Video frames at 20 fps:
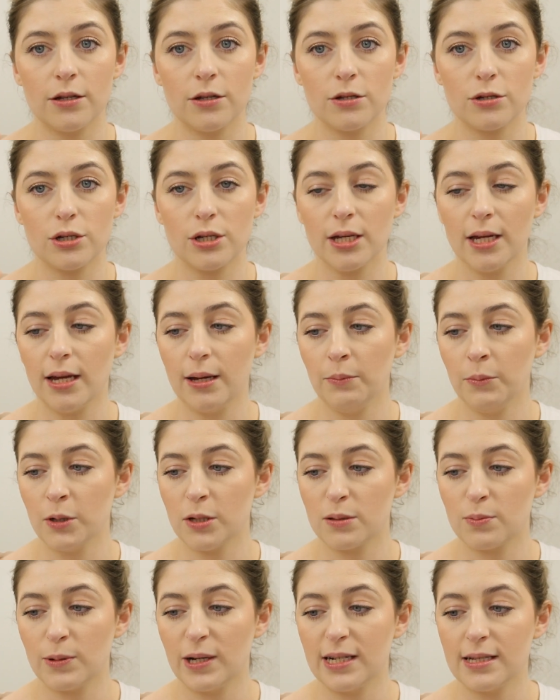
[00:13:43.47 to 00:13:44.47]
Usually in
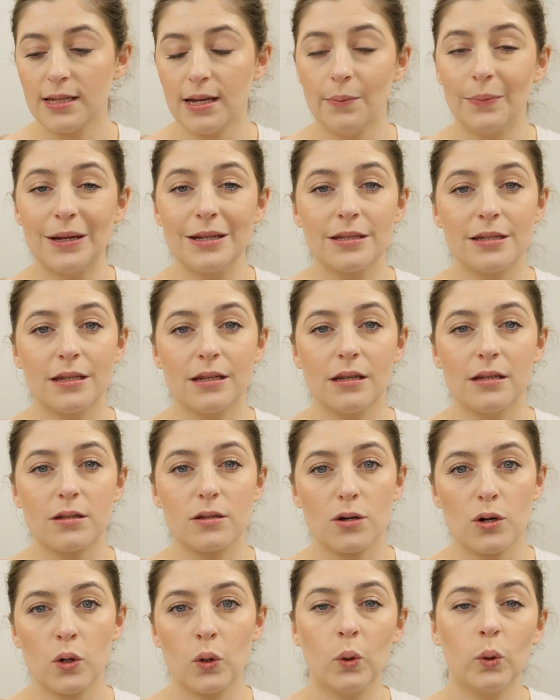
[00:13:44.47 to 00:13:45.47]
most brands that means that it's
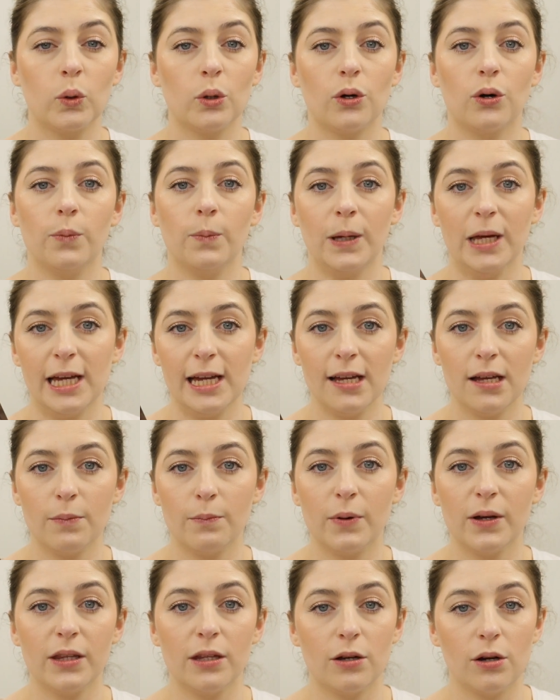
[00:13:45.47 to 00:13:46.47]
cool or pink,
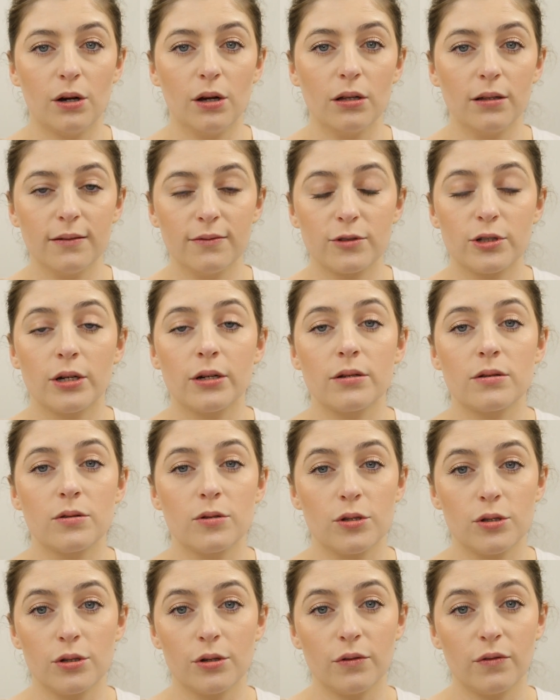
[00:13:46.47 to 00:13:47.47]
but the olive tones
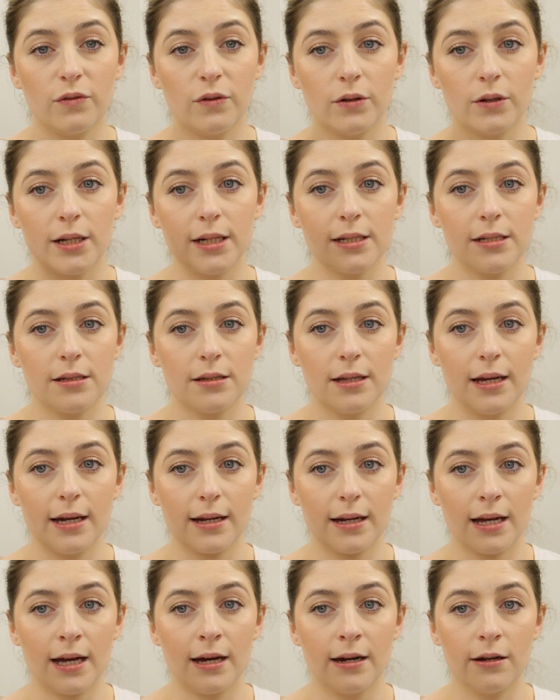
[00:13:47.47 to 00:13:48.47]
do fall under
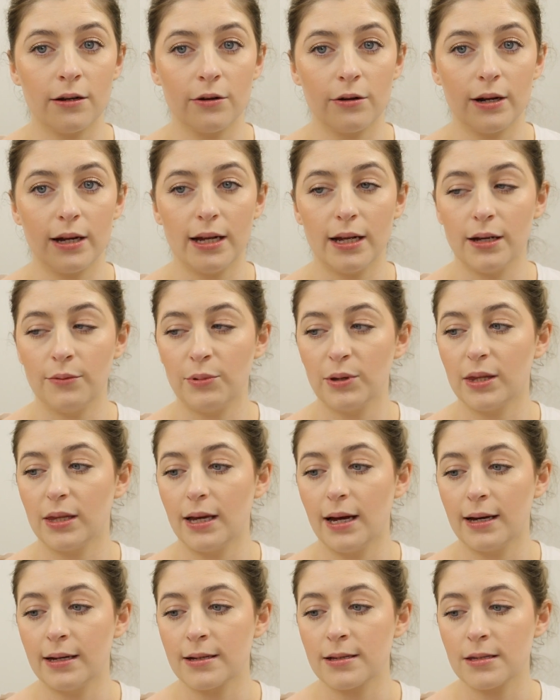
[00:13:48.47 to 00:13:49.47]
that category with
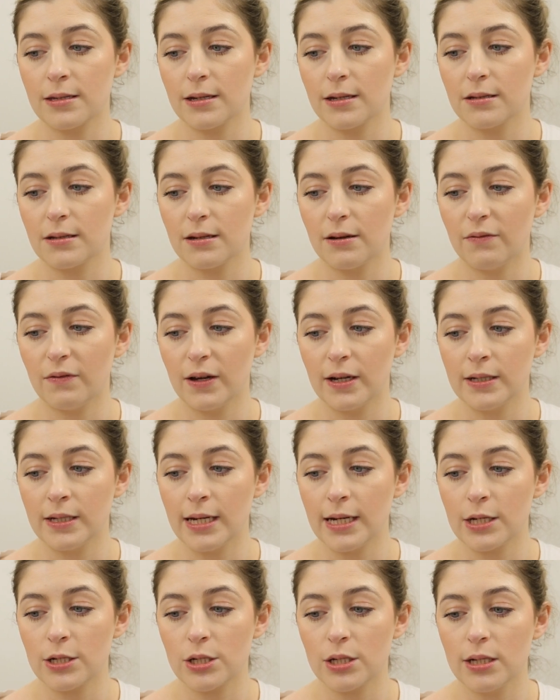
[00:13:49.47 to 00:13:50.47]
the Anastasia
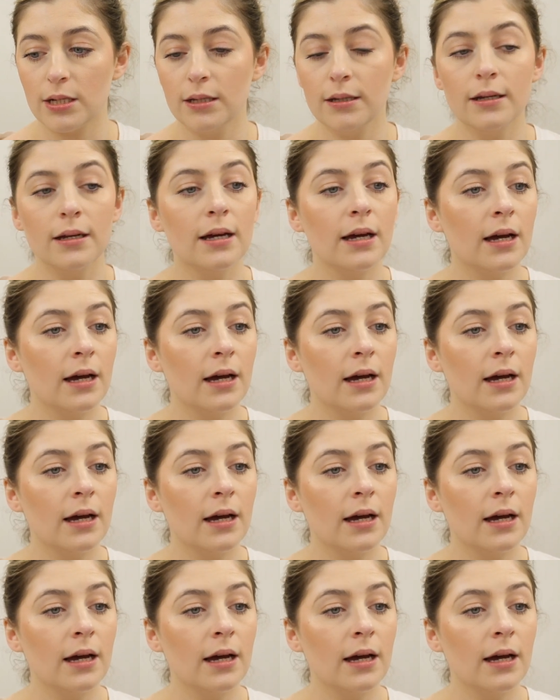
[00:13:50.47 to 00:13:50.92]
foundation.